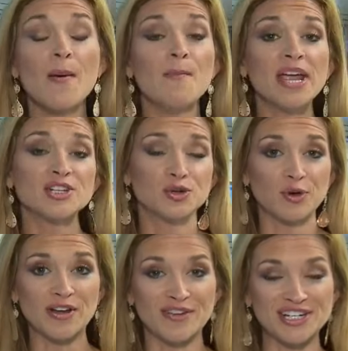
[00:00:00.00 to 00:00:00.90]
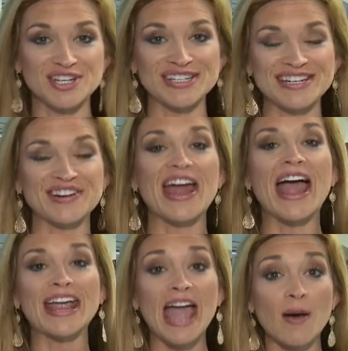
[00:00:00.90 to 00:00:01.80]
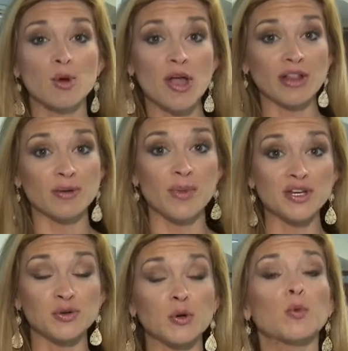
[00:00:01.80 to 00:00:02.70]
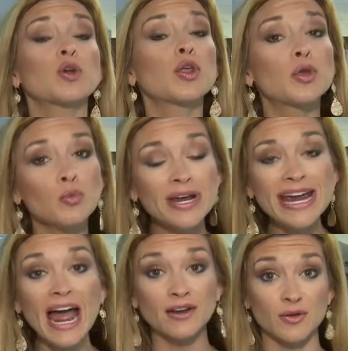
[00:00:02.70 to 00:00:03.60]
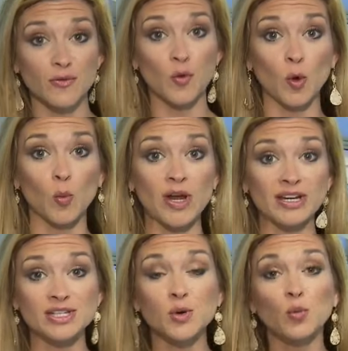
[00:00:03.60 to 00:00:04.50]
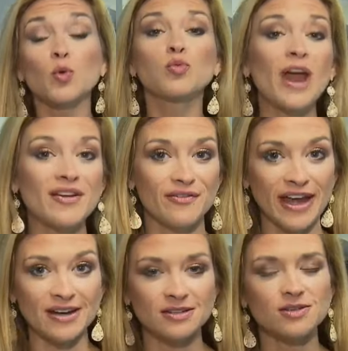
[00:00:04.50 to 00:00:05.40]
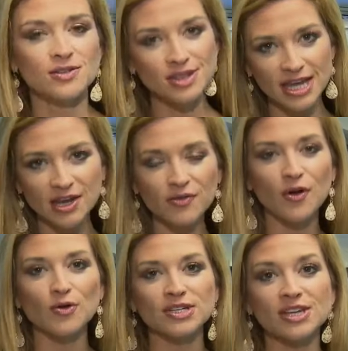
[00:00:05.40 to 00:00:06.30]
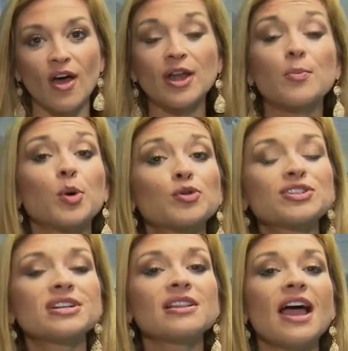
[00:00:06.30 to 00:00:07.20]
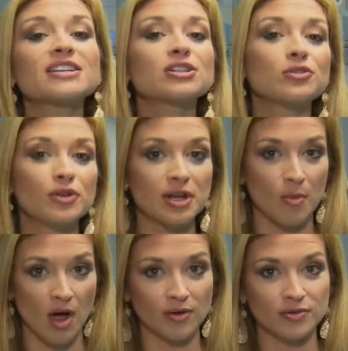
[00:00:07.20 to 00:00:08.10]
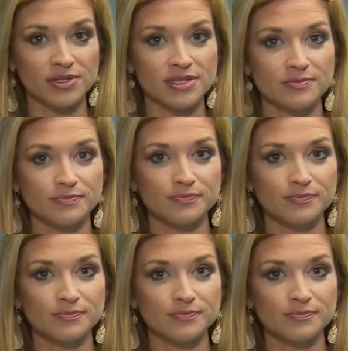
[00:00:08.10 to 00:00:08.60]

Major renovations here at Cabell Elementary, where three out of the four wings were renovated so that they could focus on personalized learning models.